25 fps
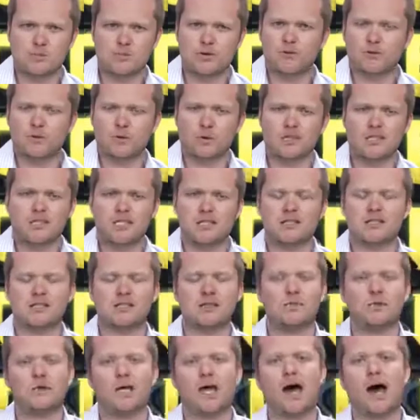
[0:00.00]
or four seats
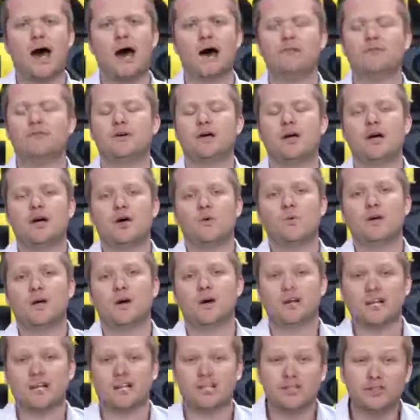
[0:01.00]
that we have, we
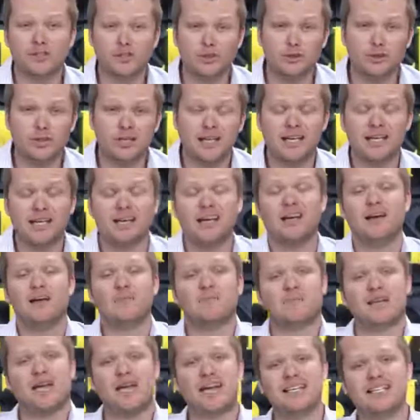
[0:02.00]
are including
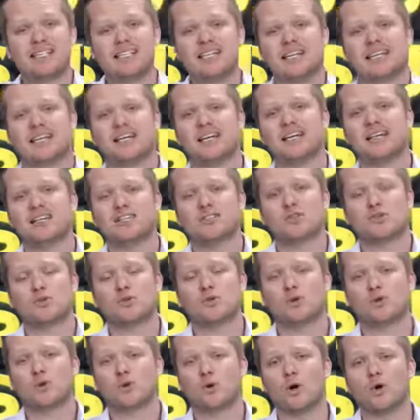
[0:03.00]
a ticket to
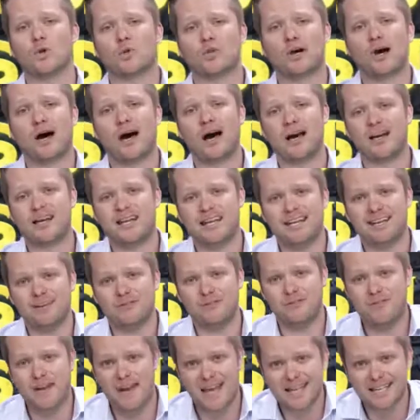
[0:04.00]
the Growth Con in
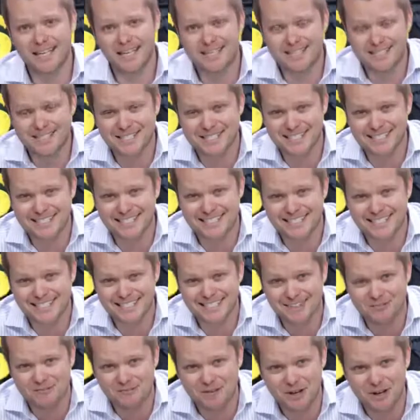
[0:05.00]

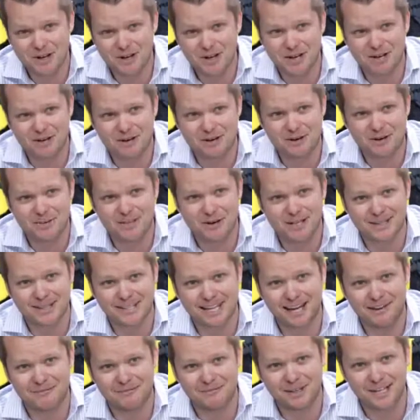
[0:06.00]
Vegas. If y'all hadn't heard about
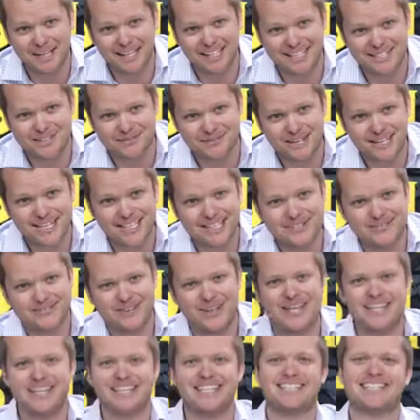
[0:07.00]
that, Vegas, Vegas,
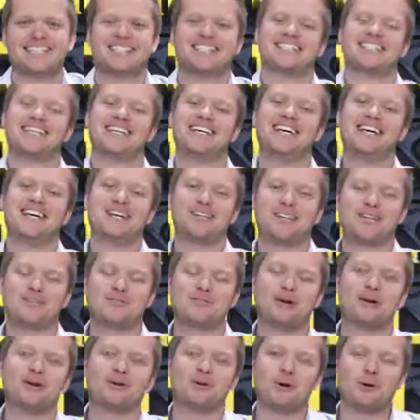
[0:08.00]
Vegas.
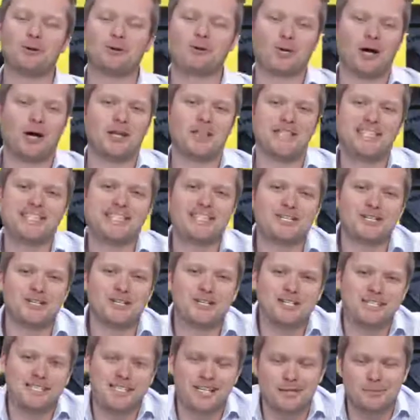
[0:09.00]
That's right, GrowthCon this year
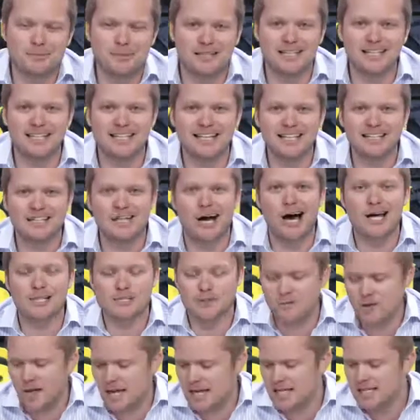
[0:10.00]
is going to be in
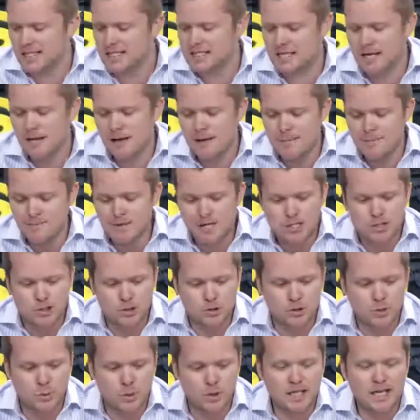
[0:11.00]
Las Vegas.
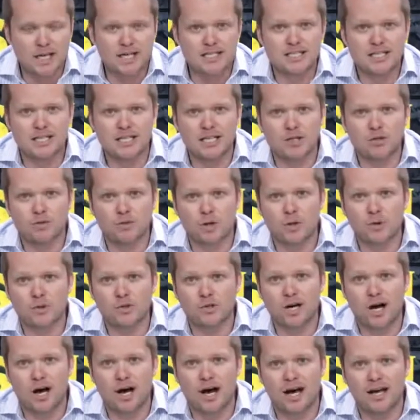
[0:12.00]
So 2018
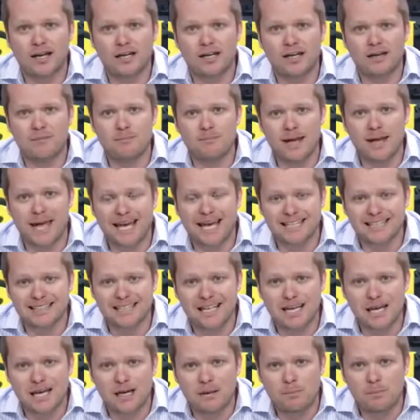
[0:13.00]
GrowthCon,
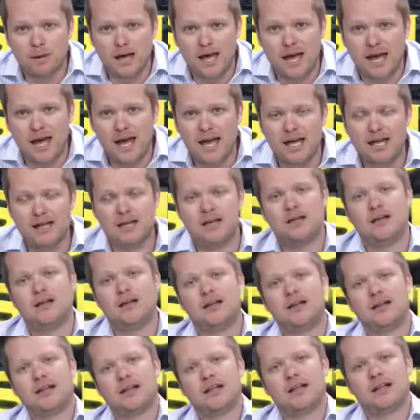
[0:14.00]
Mandalay Bay,
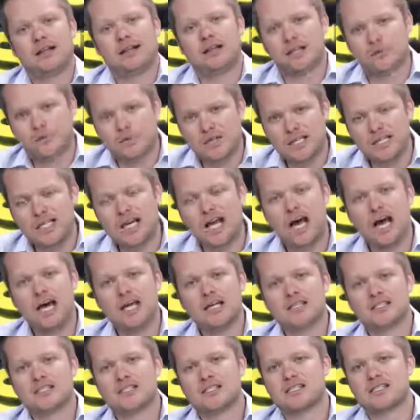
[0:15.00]
three
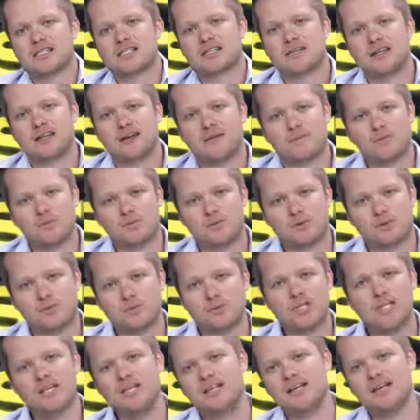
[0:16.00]
nights,
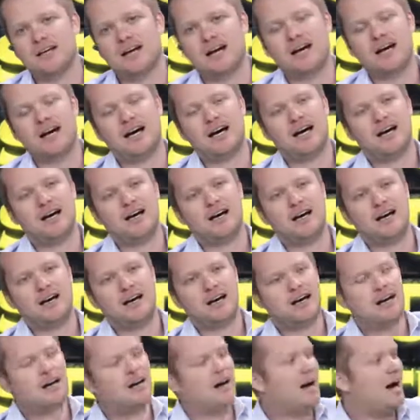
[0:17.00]
three uh, uh,
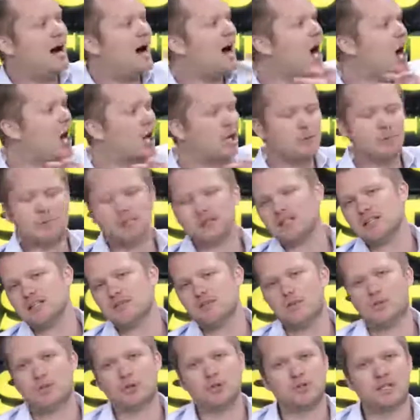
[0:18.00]
uh,
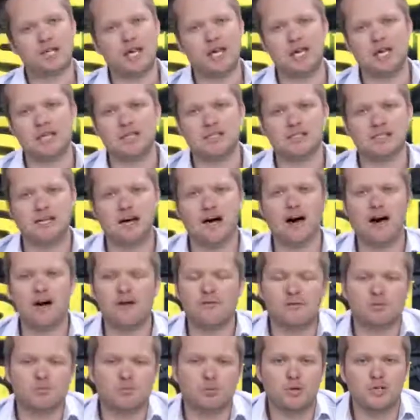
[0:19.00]
unbelievable days
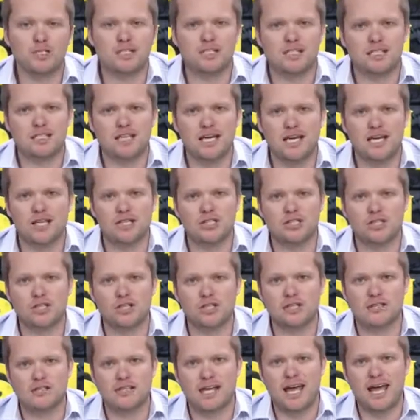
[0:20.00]
of
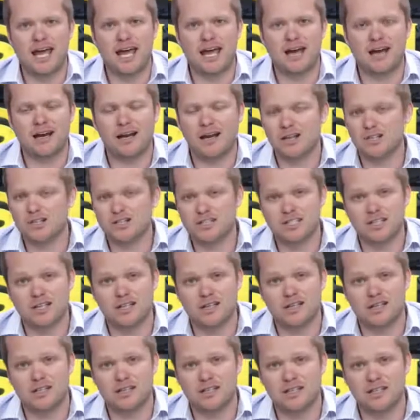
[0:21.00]
presentations. And I'll just tell
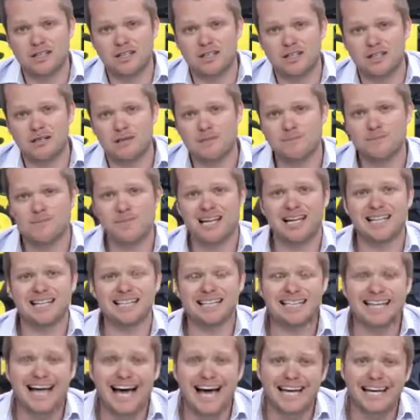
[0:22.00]
you the
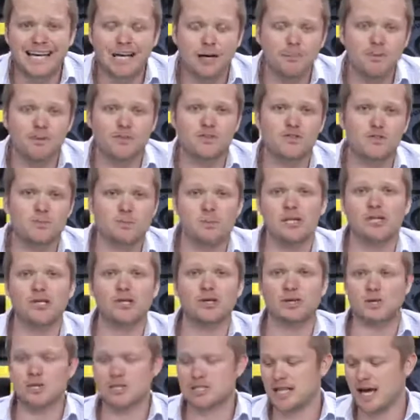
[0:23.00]
lineup of
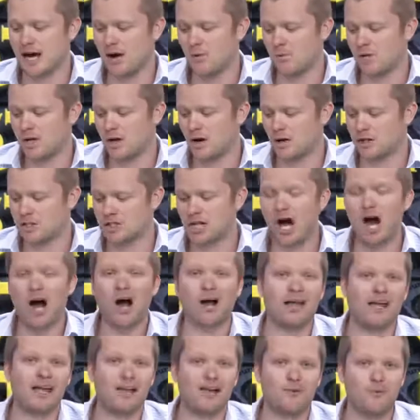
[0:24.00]
speakers that we are
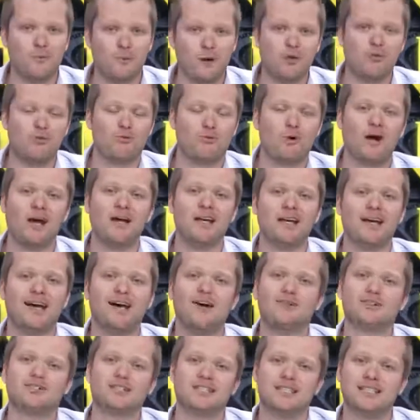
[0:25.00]
talking with right
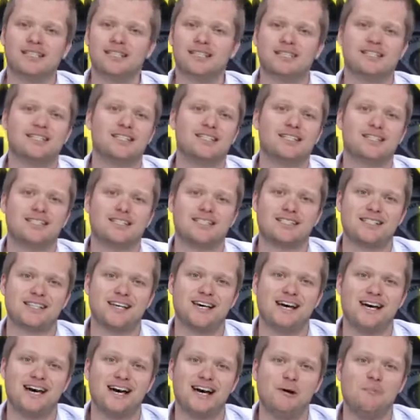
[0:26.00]
now to get to this
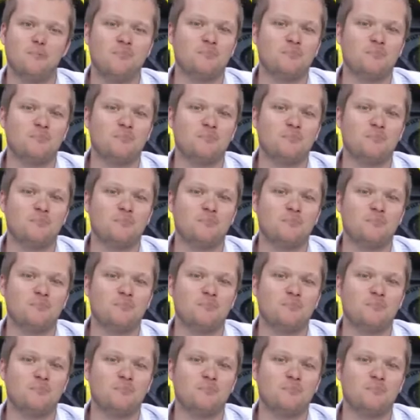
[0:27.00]
uh,